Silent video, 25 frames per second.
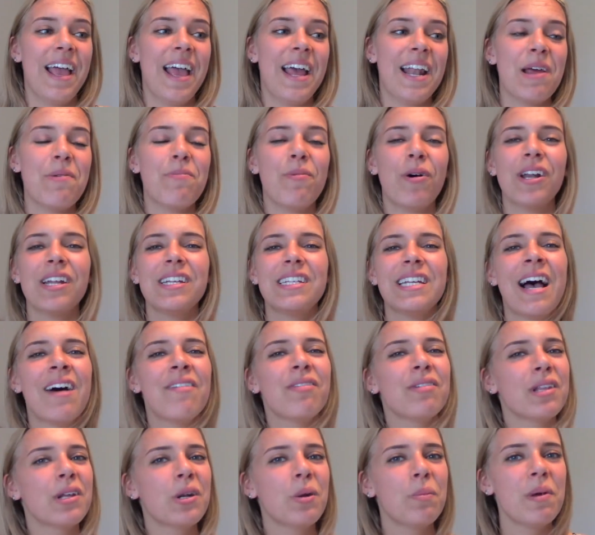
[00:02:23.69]
and I wanted to
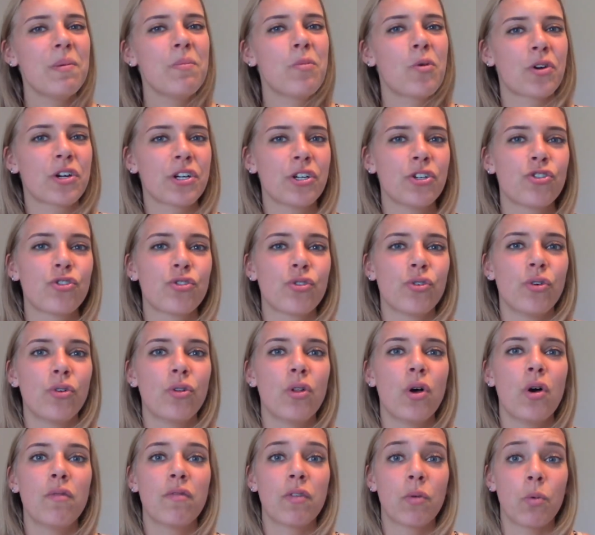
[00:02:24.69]
have a little bit more
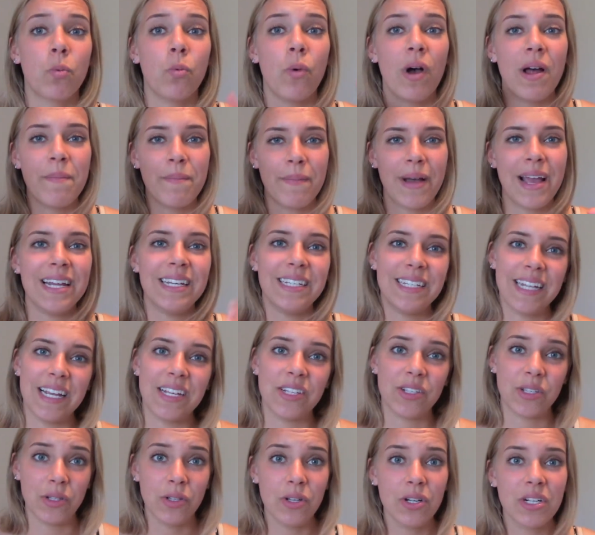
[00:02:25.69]
control over what my
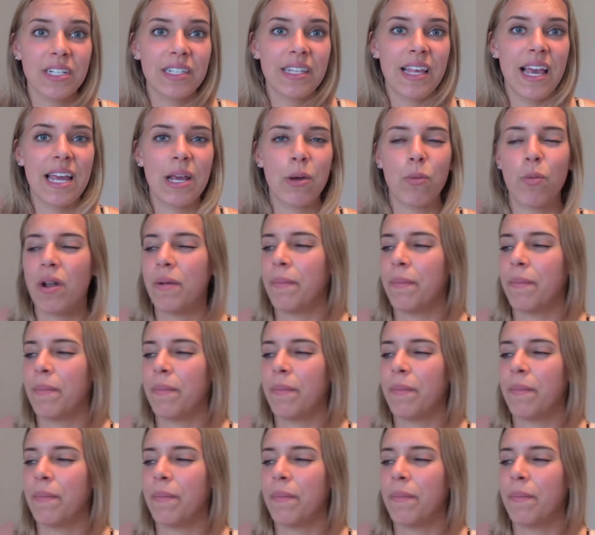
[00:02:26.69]
days looked like,